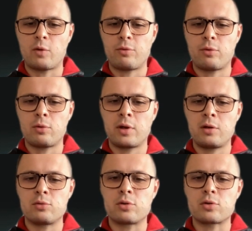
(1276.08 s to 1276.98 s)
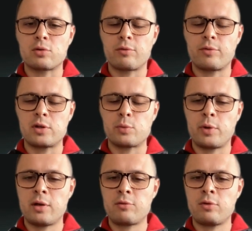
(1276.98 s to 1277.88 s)
for the users of this
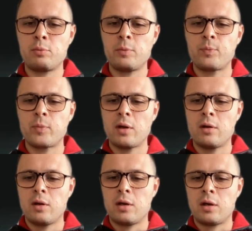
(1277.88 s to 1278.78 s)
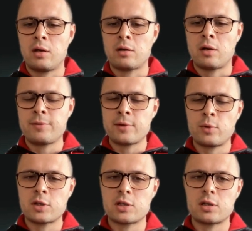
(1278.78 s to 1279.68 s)
platform. And
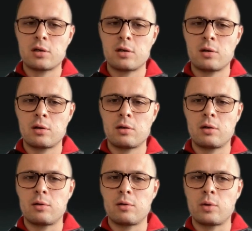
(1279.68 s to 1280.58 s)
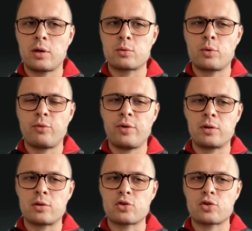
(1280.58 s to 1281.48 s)
afterwards, as we
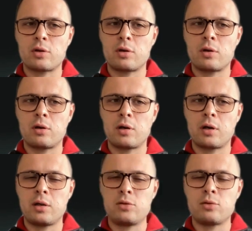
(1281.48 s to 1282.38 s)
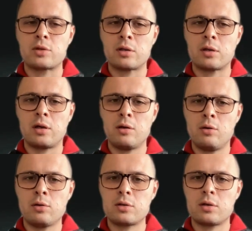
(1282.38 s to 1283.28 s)
finish IDOs and
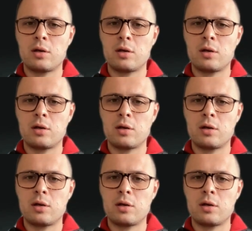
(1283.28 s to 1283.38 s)
IOs,